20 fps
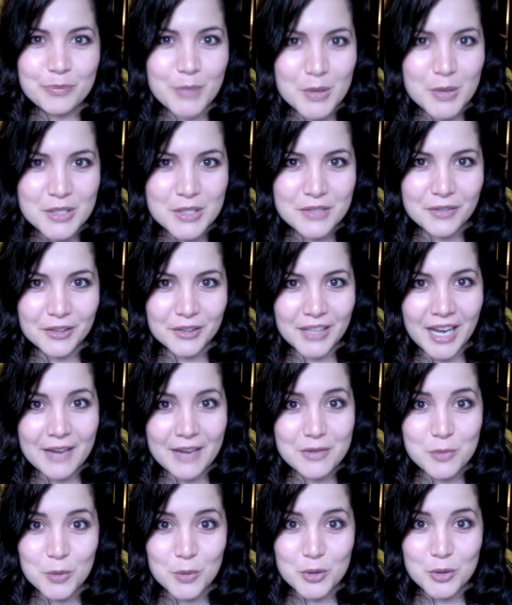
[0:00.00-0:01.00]
most of our
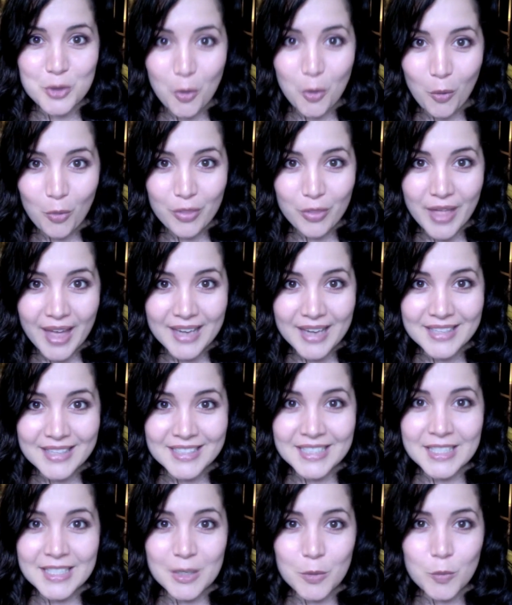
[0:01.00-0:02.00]
lives we're told that
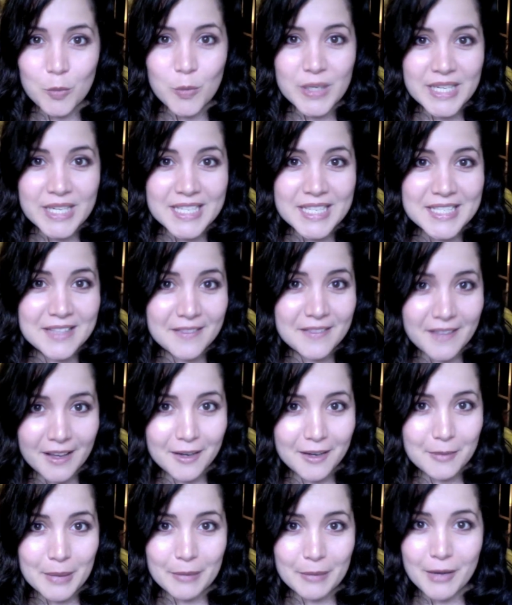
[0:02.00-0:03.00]
we need to
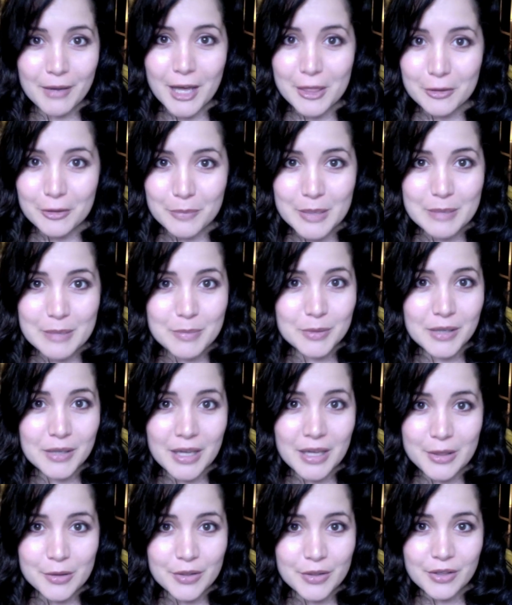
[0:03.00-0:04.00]
think about other people
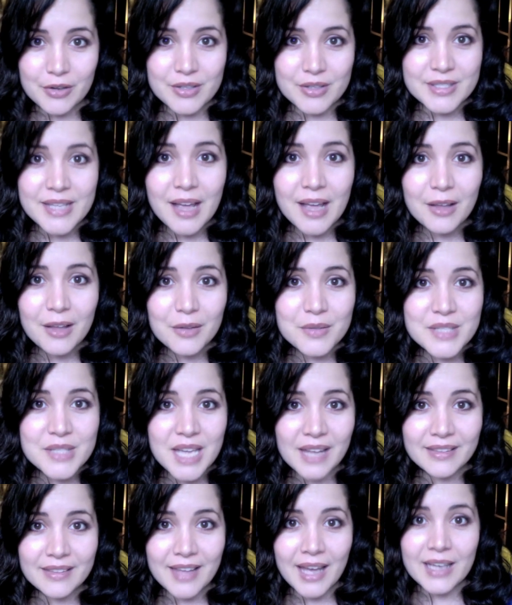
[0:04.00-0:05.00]
other than
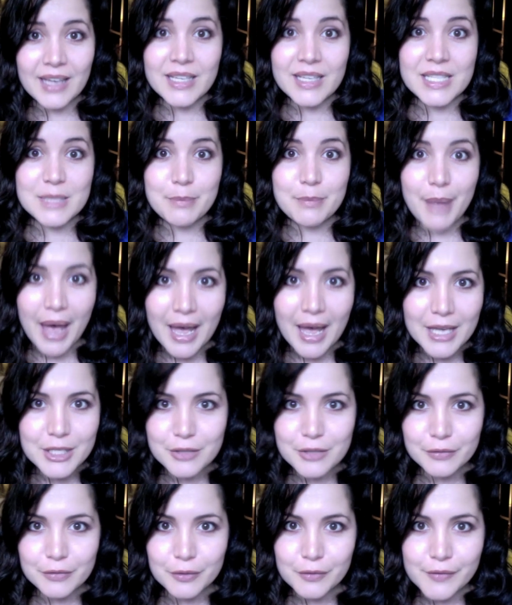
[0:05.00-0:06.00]
ourselves and that it's
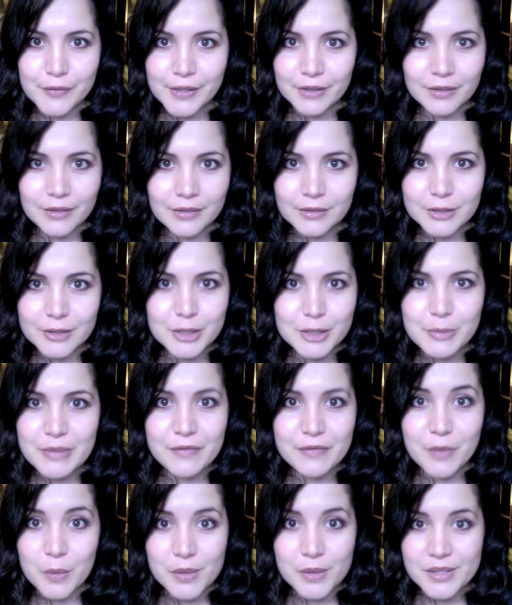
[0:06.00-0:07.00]
bad to fulfill or to
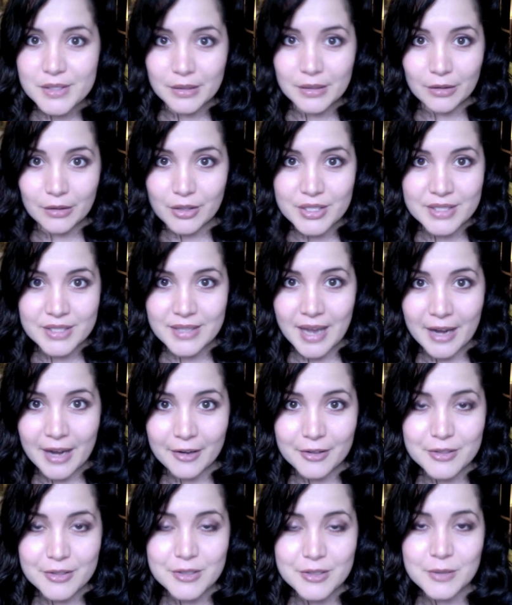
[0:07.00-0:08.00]
be focused on our
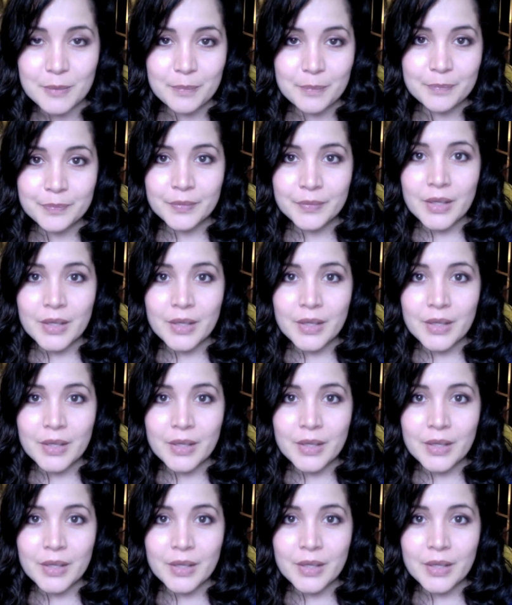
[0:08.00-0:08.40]
desires.